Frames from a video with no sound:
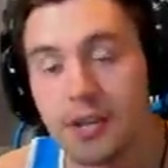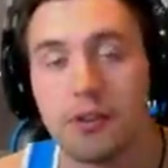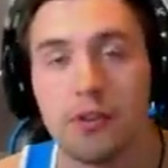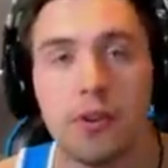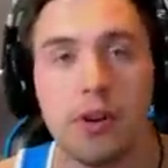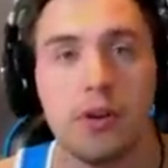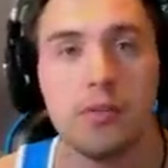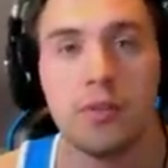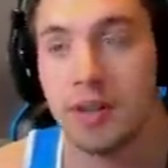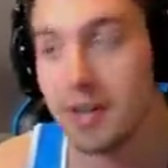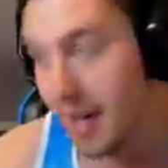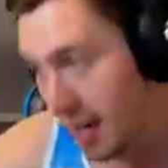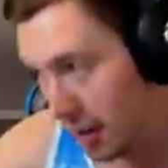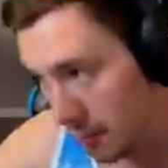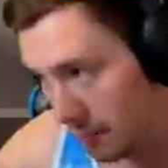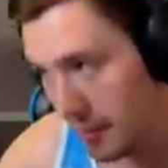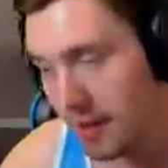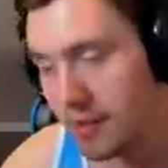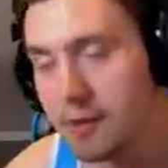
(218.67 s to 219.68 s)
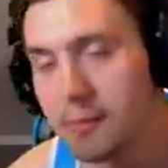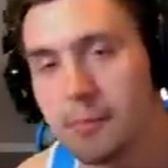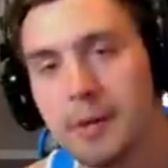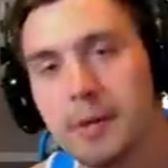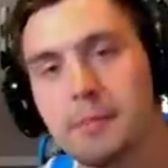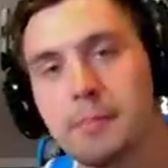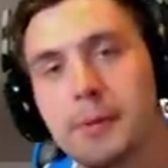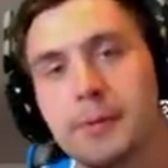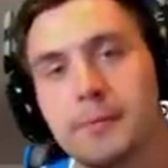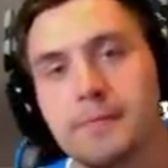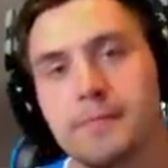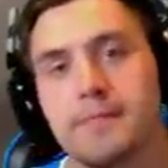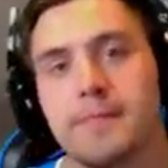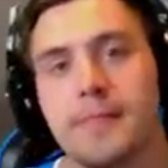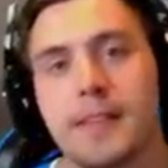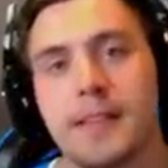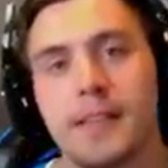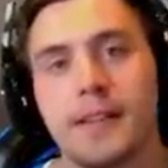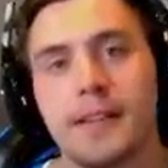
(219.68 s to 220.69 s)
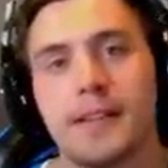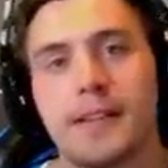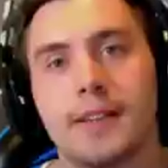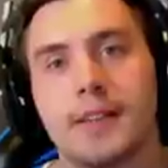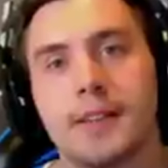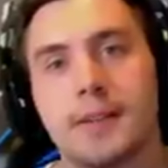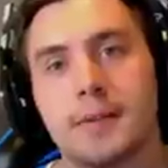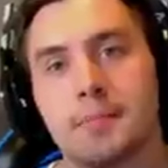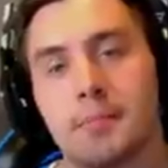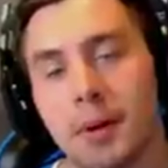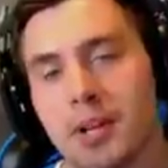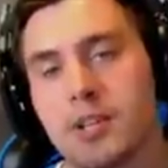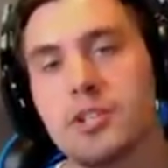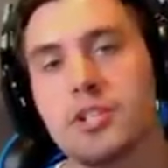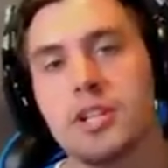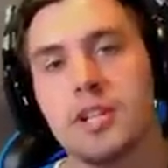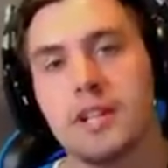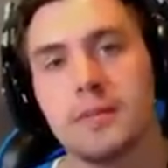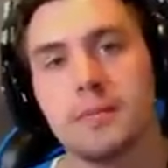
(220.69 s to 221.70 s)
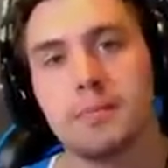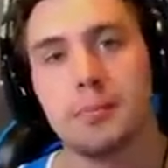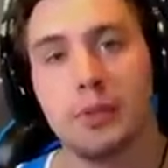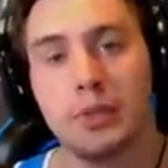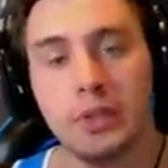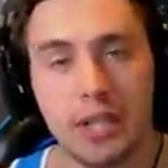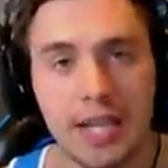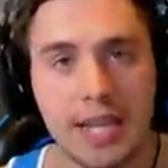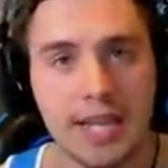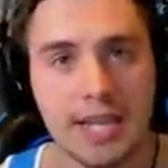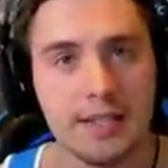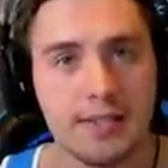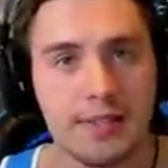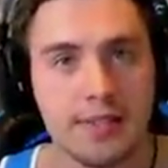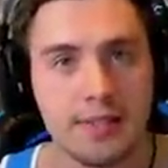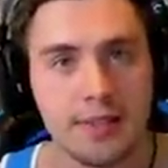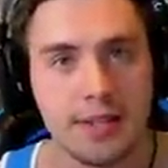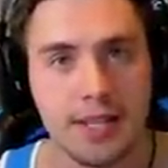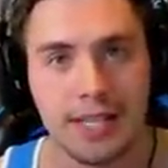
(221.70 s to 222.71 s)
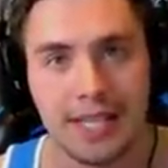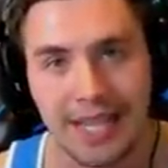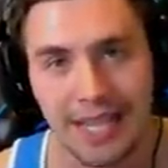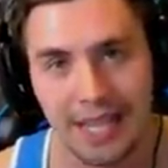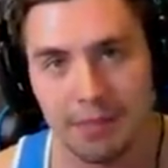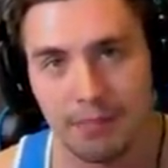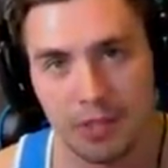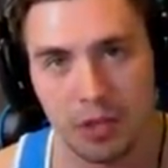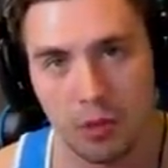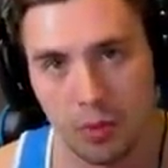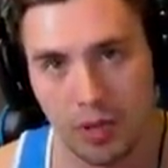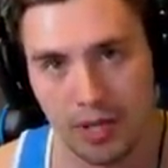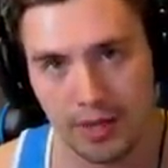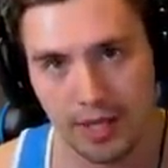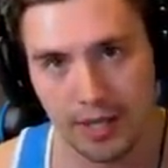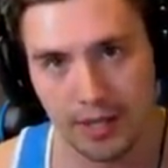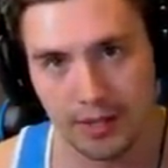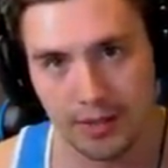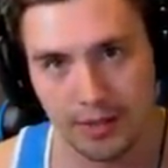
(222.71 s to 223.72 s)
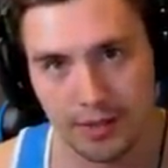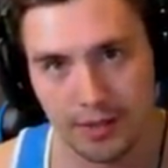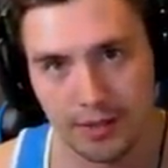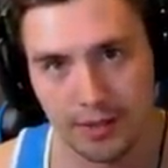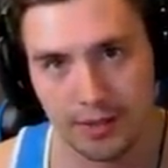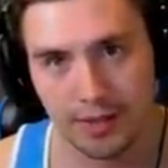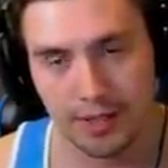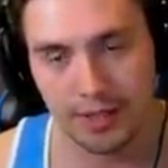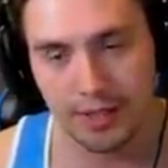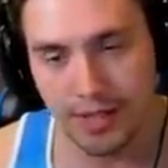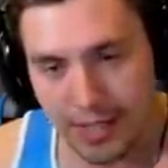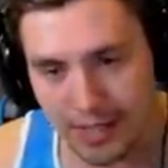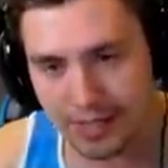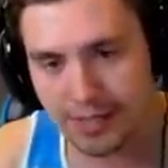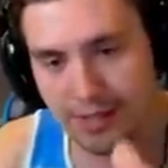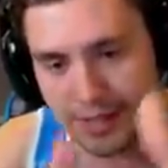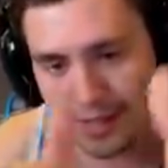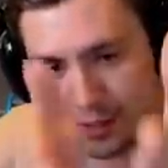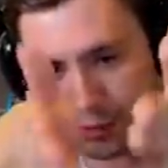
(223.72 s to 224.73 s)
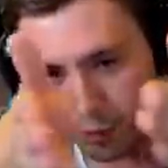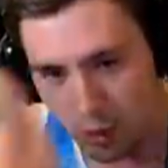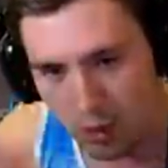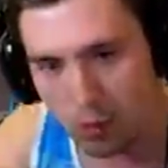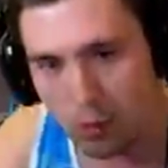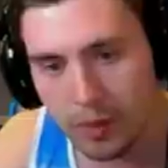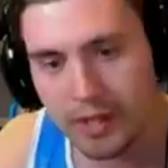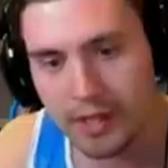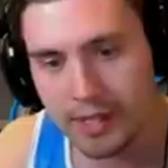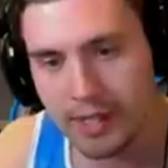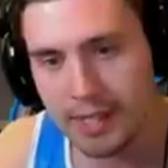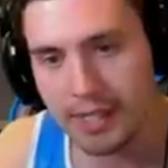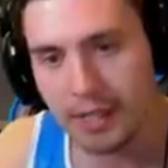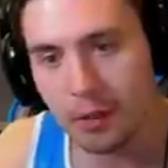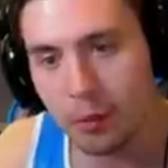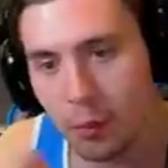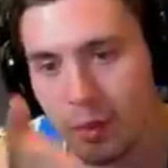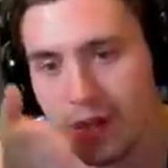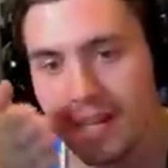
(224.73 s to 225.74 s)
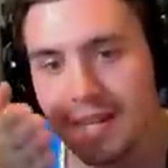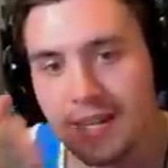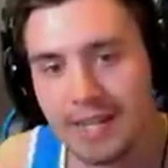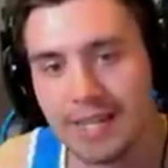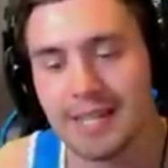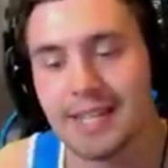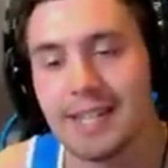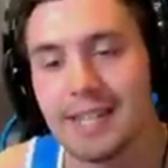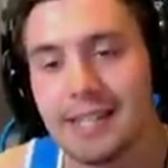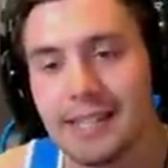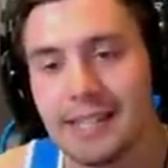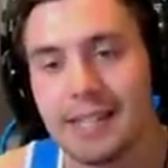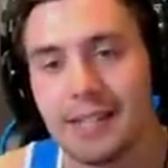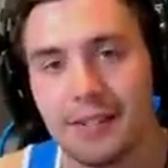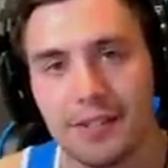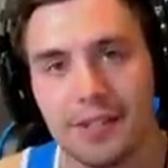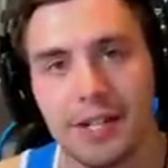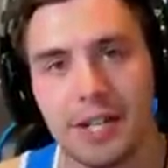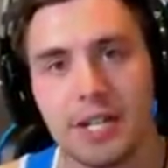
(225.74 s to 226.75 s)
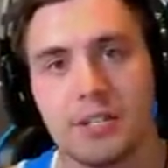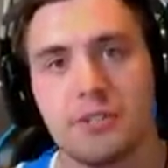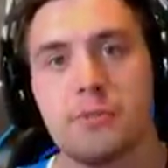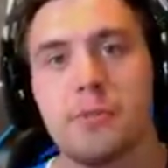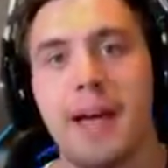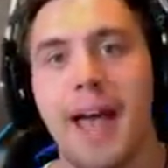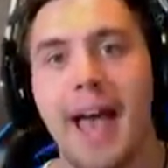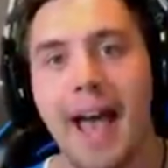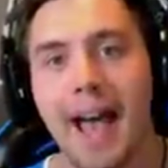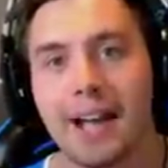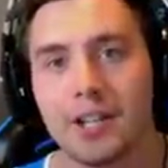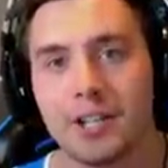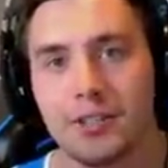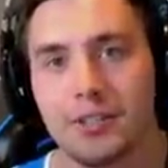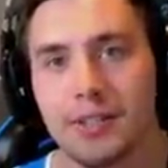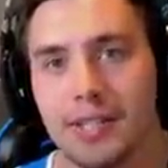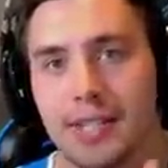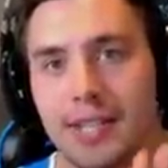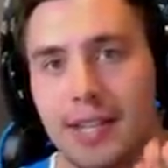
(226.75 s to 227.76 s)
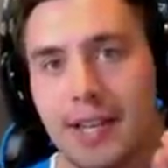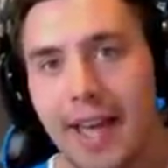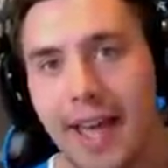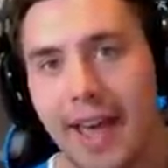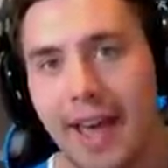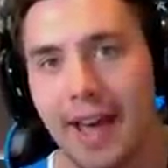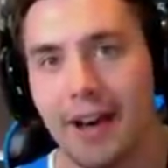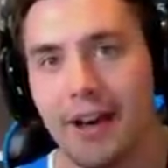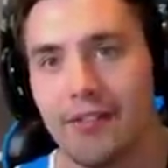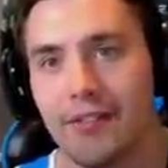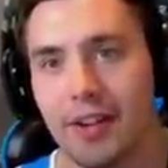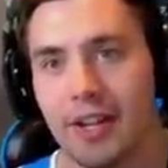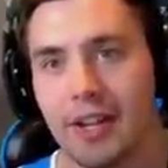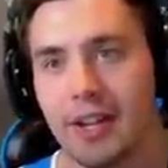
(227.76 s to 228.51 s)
your own and help other people. Bungie, please, keep doing this. This is what we need. We need gear to actually have